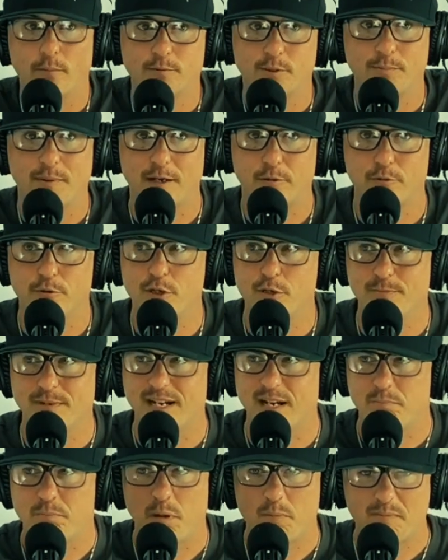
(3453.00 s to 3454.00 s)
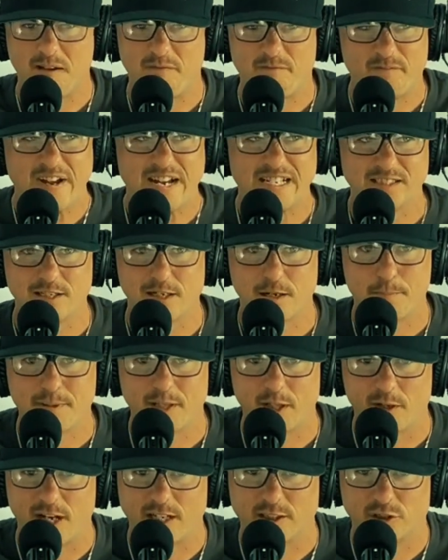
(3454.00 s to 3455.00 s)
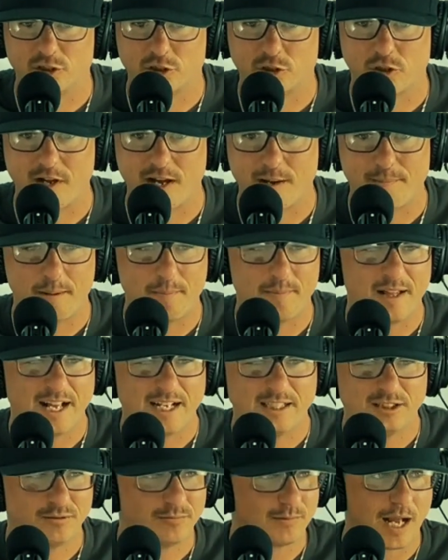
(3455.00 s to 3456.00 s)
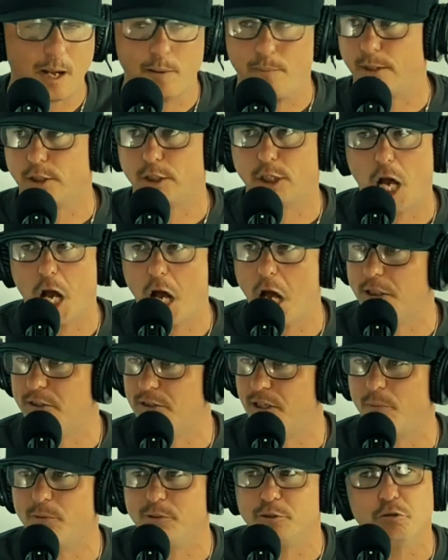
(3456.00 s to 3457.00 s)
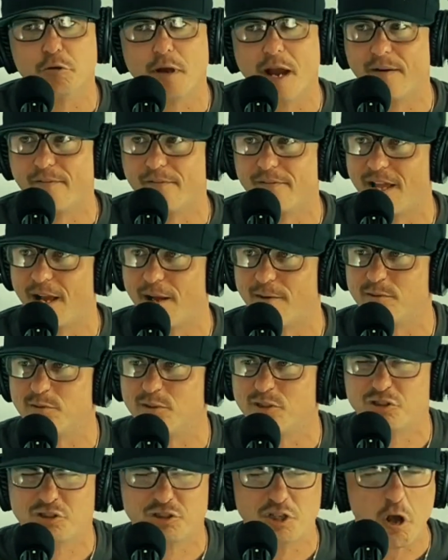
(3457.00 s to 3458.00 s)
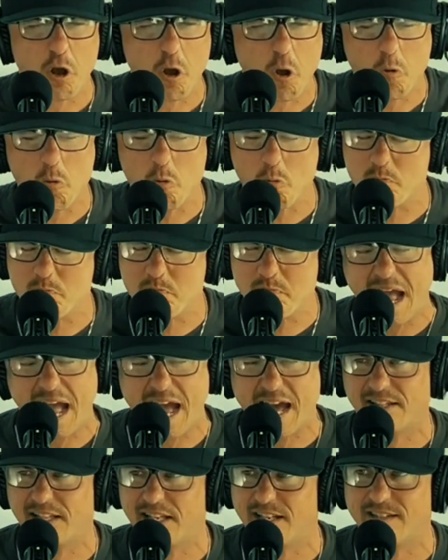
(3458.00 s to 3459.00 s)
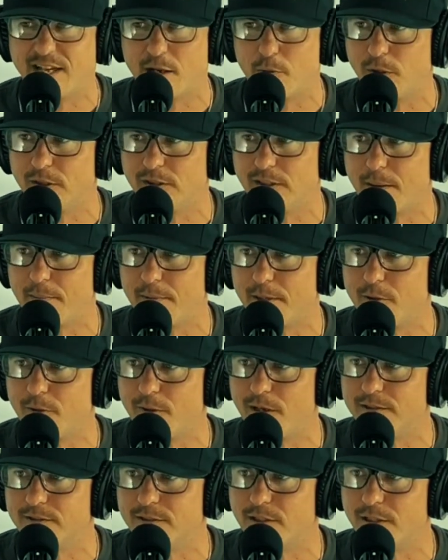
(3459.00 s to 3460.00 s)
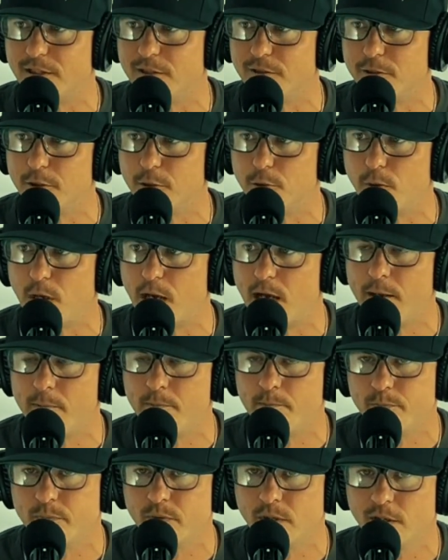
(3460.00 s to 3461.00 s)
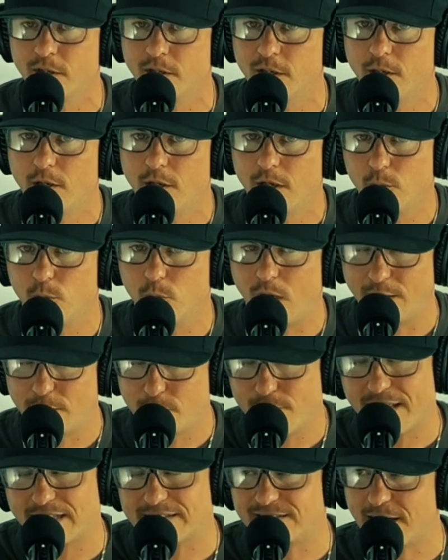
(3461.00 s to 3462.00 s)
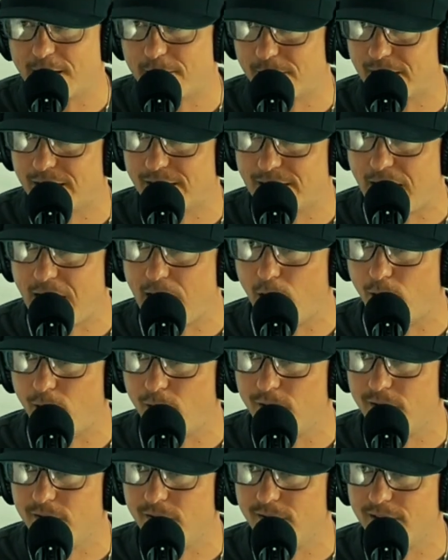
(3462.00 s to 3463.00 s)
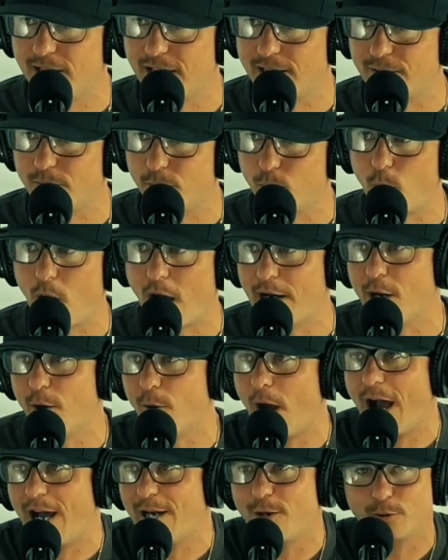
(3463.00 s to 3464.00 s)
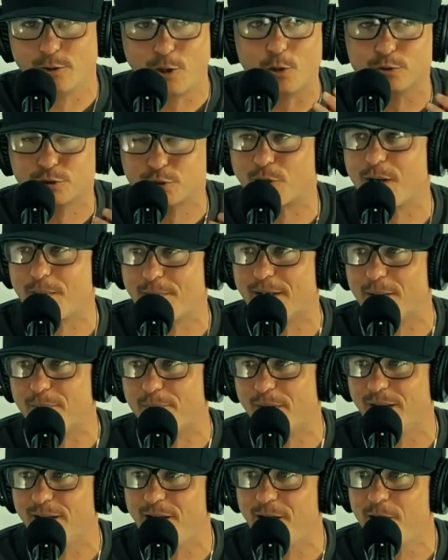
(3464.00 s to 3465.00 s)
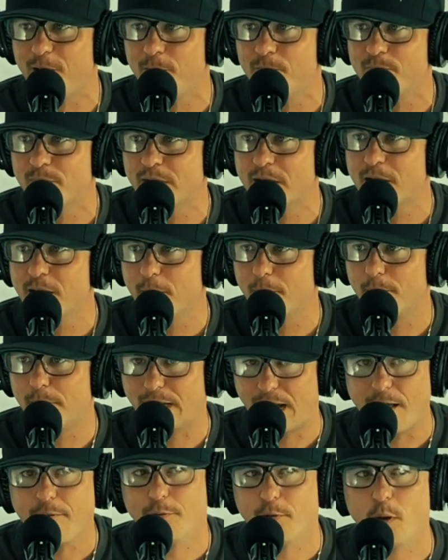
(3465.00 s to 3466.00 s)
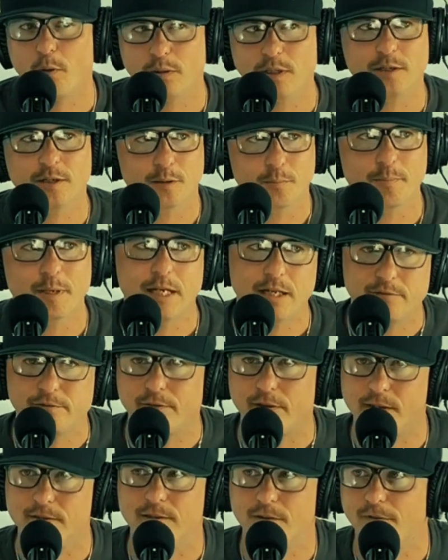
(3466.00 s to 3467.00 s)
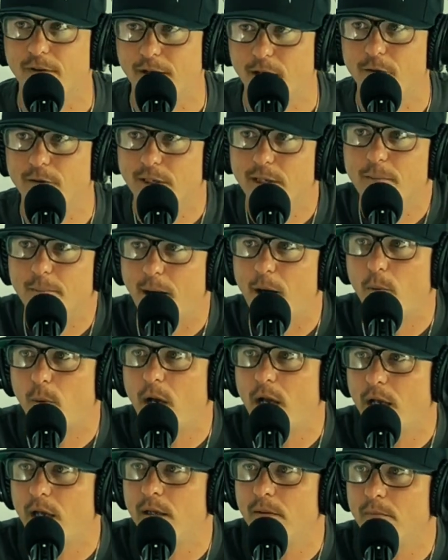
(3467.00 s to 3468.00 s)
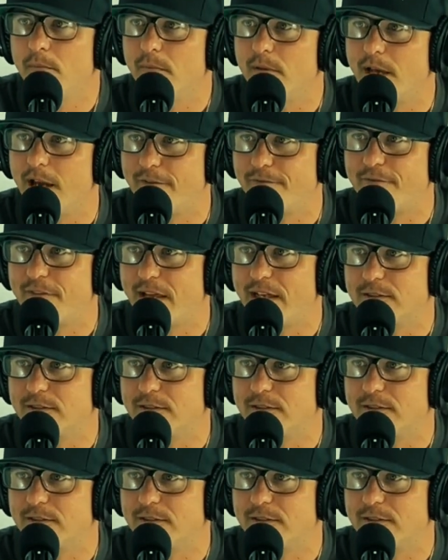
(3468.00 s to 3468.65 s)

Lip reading: to my room and I'd put my face in a pillow and I'd scream. I'd be like, I would cuss. I would do everything. I was so mad that they wouldn't let me do what I was going to do, right? Well, I do that same thing now. Like, well, I don't go scream in a pillow, but I throw little mini fits if I don't get my way, if things